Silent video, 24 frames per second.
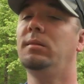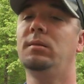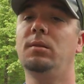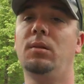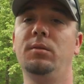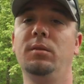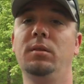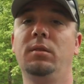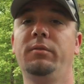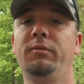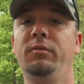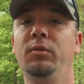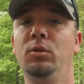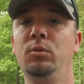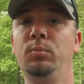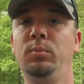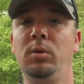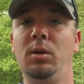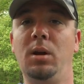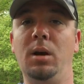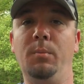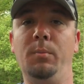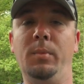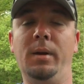So this food
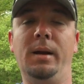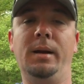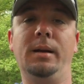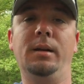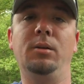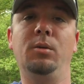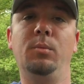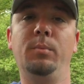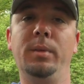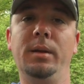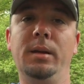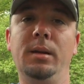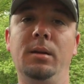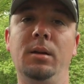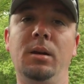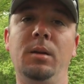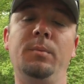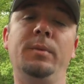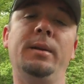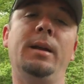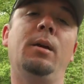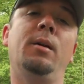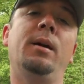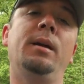plot barrier will be
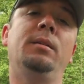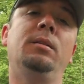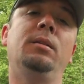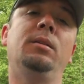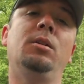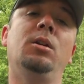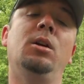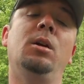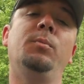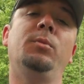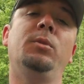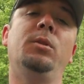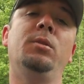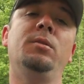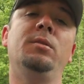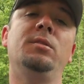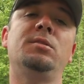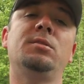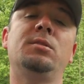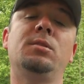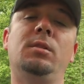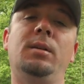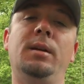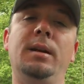up, and they'll have to come through the
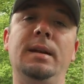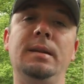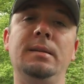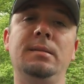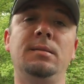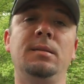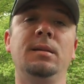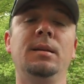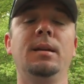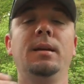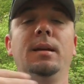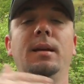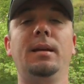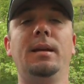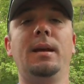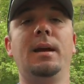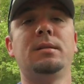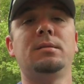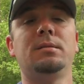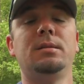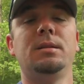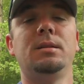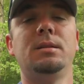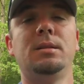screens and
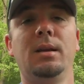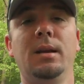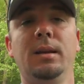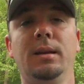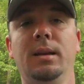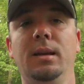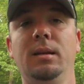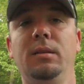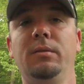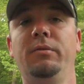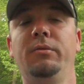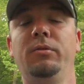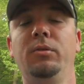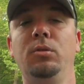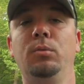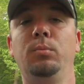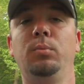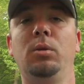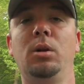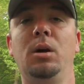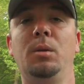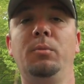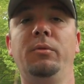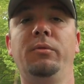actually check in the
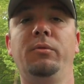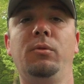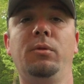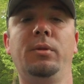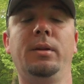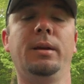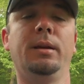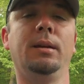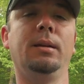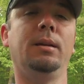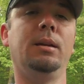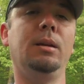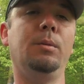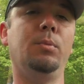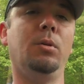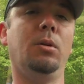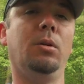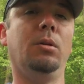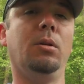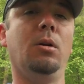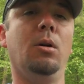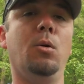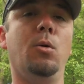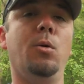food plot before they can keep
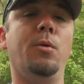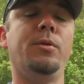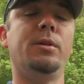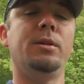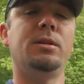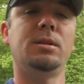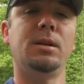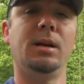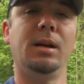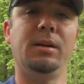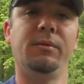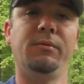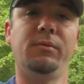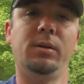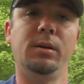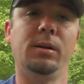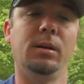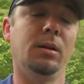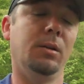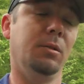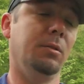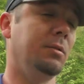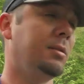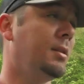on going when they're checking for
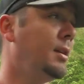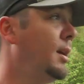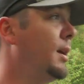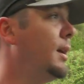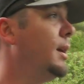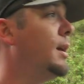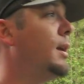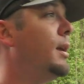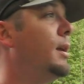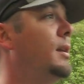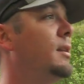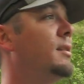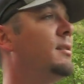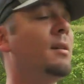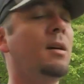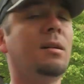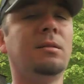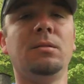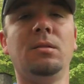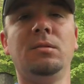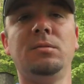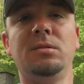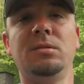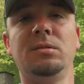does. And it's
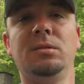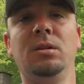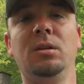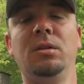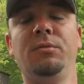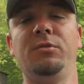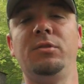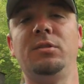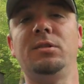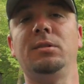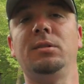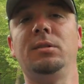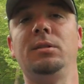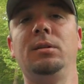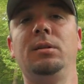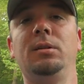also just good for